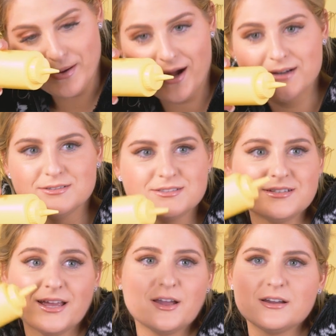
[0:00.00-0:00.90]
bottles,
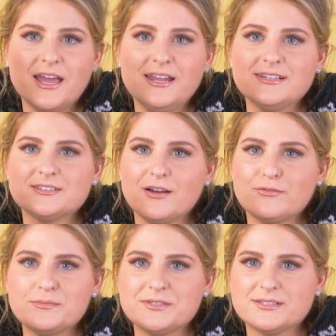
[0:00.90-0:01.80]
like any song
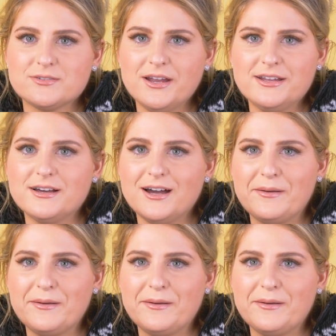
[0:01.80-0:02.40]
from sixth grade.